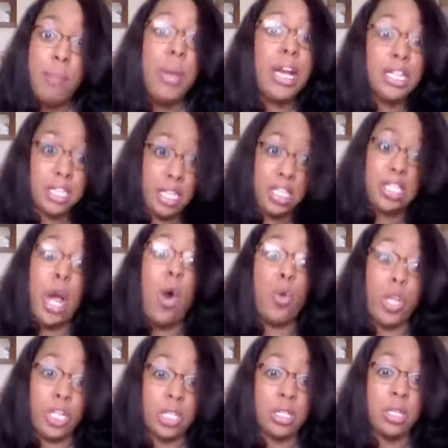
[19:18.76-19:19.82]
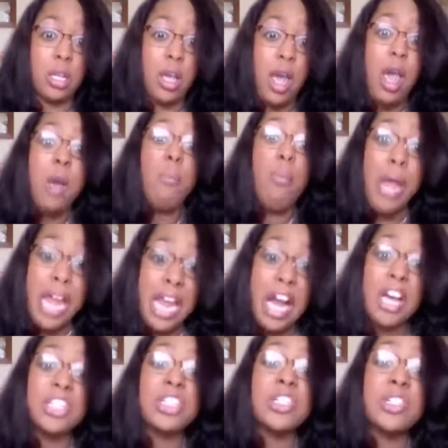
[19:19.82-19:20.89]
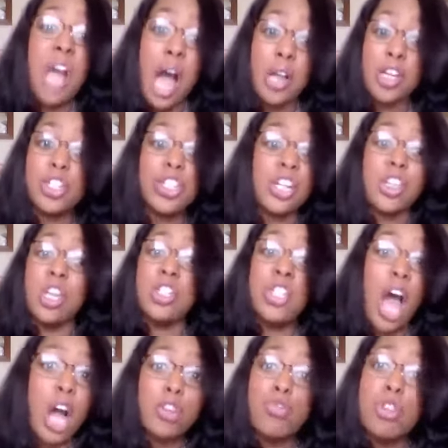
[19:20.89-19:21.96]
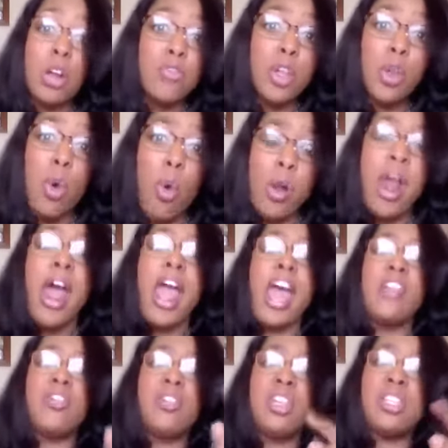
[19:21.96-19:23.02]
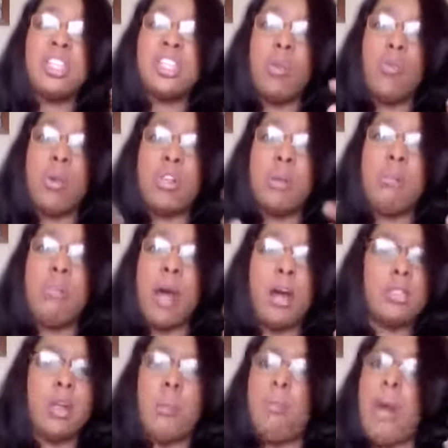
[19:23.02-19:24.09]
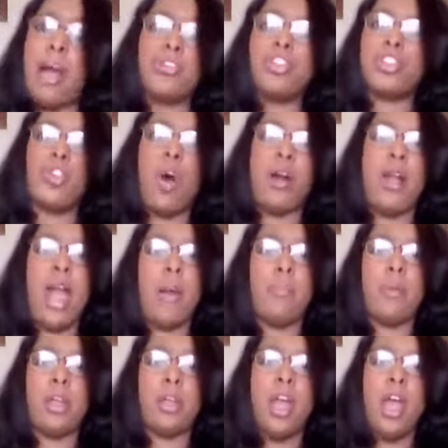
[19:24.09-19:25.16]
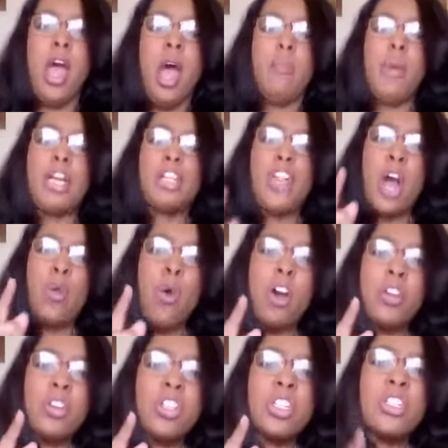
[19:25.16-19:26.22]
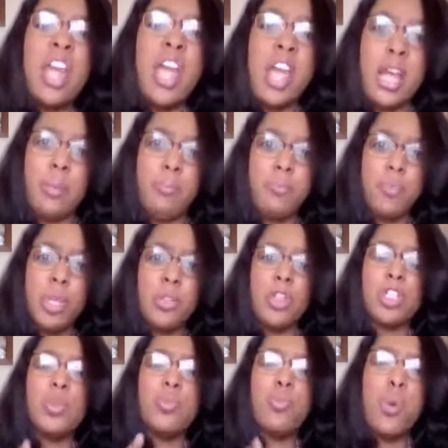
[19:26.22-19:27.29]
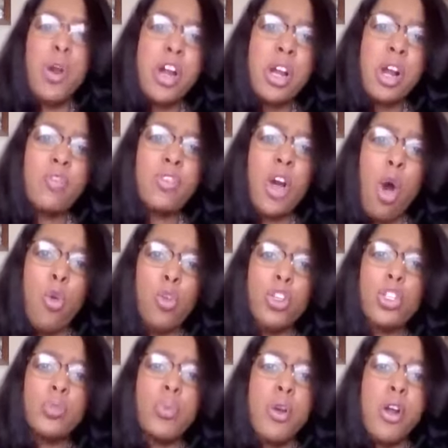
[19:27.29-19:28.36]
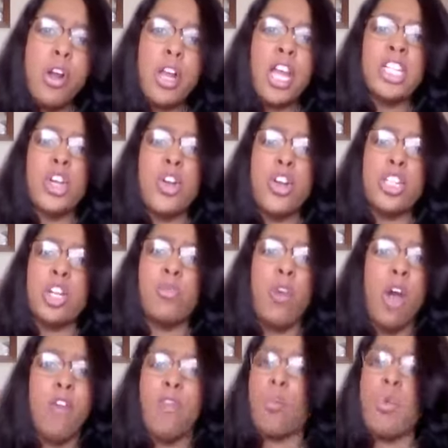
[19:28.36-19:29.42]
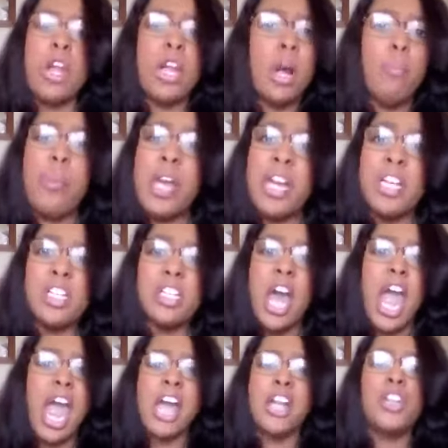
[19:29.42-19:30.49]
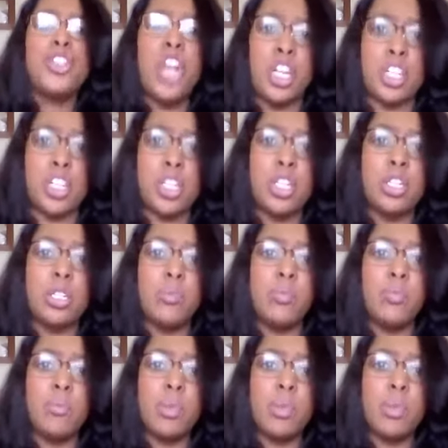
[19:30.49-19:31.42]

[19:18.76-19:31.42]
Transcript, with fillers: because he saw this, being astonished at the doctrine of the Lord. And this is what the, is about to start happening because y'all don't understand the Spirit of the Holy Spirit is here to, for recompense and justice.